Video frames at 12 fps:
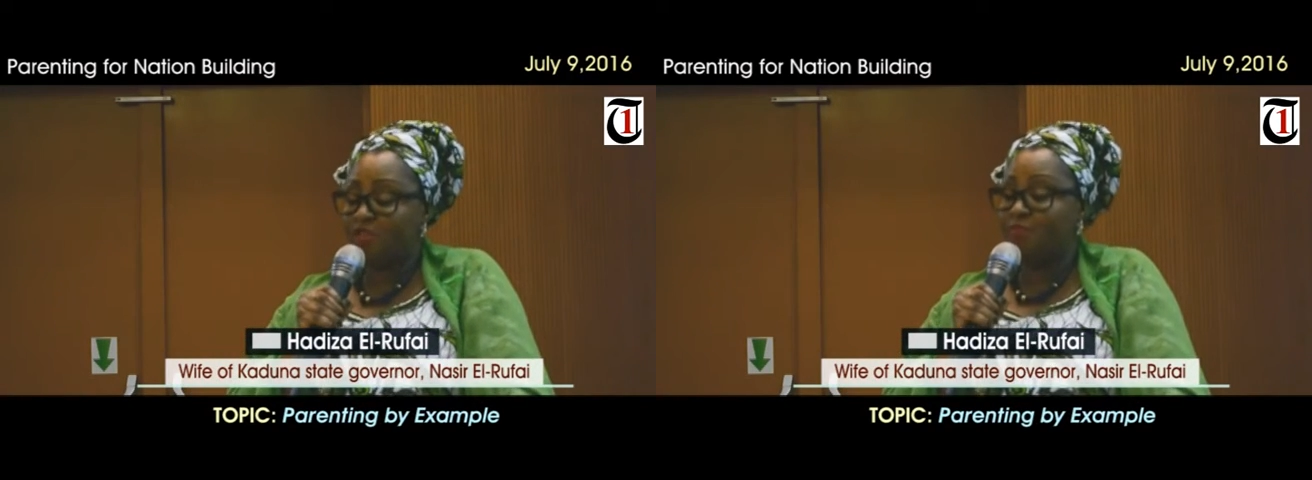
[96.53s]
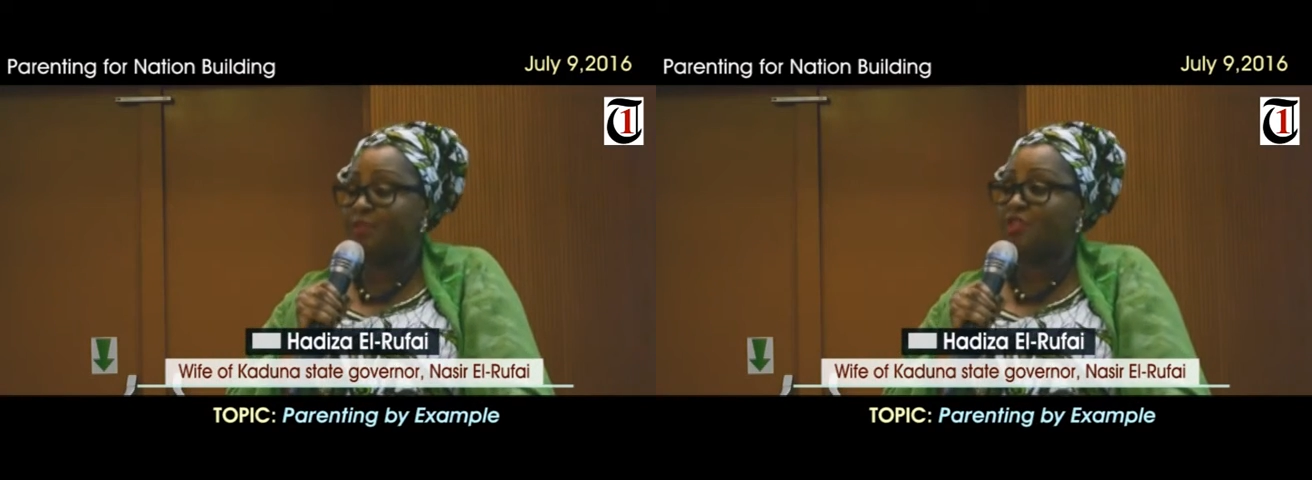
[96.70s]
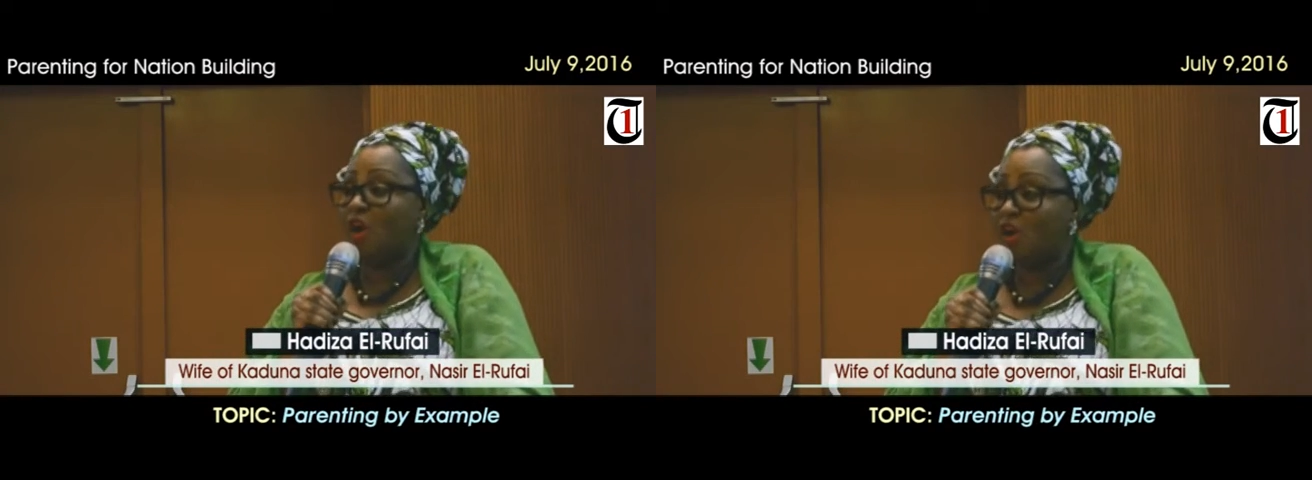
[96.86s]
to
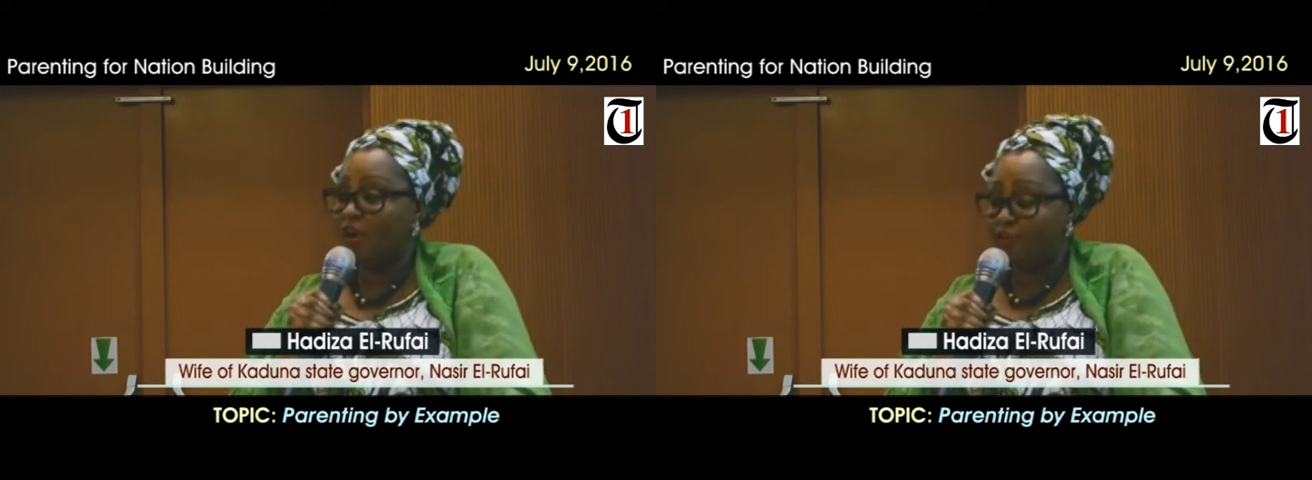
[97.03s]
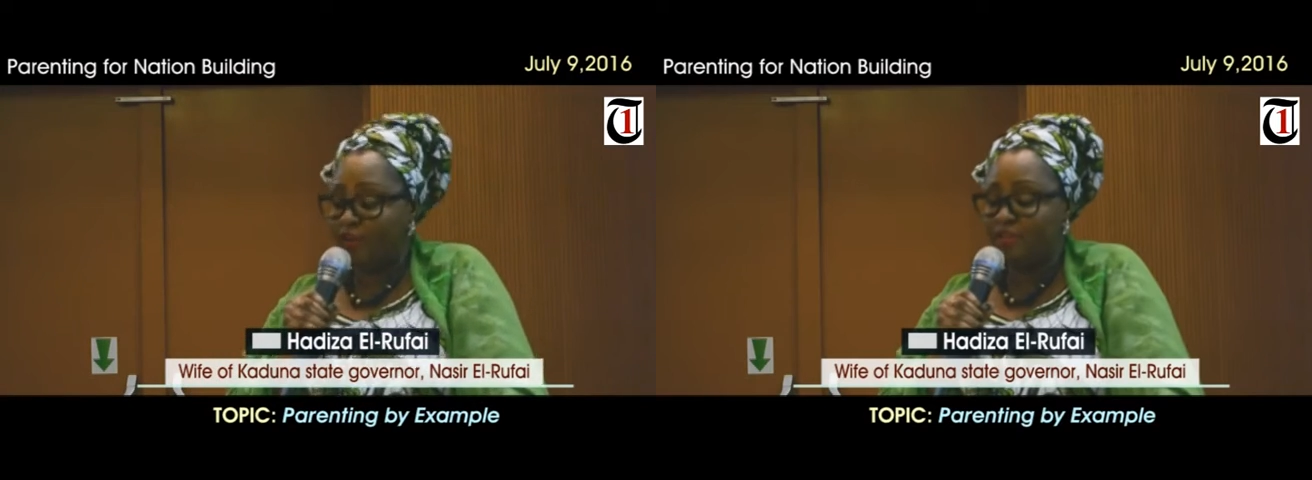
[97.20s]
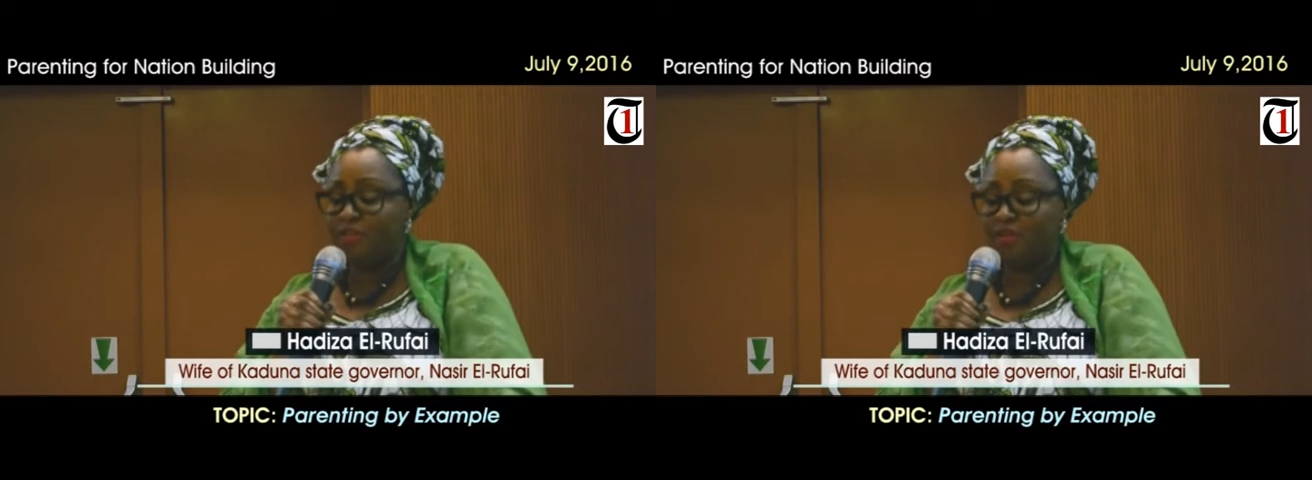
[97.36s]
be
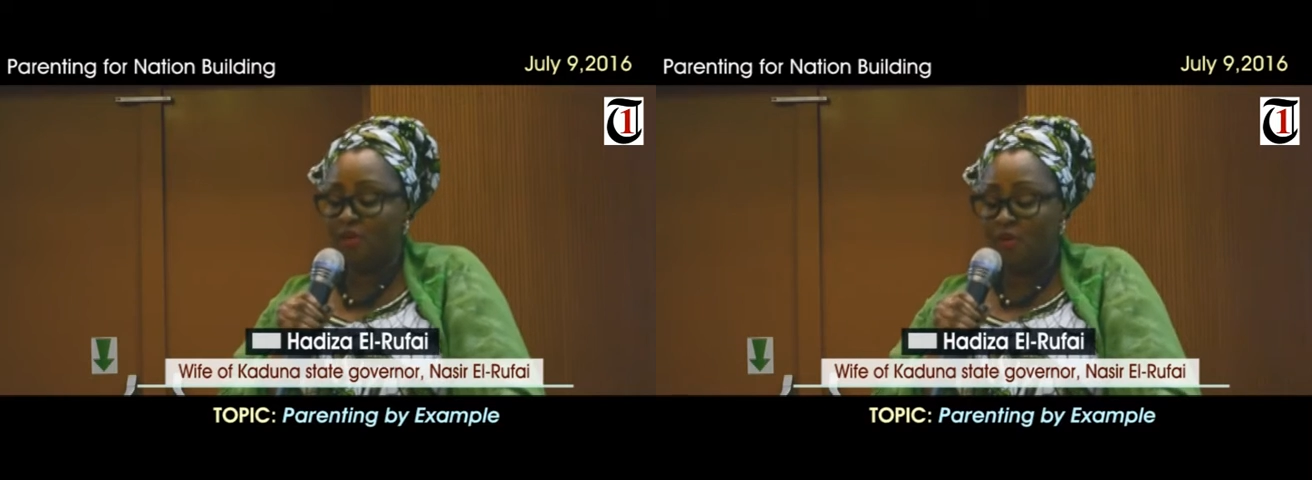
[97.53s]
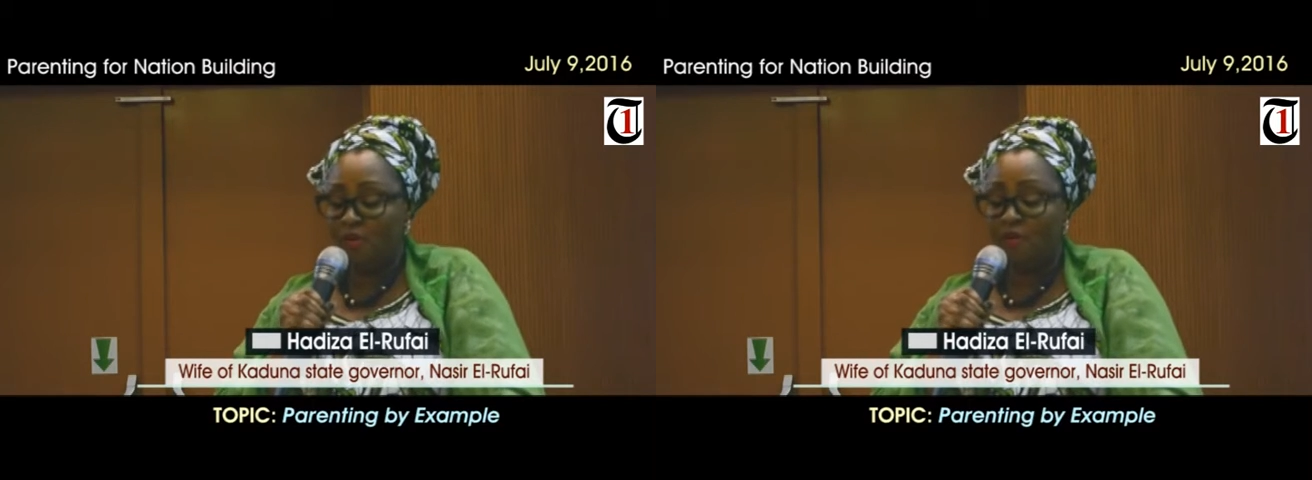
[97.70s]
tolerant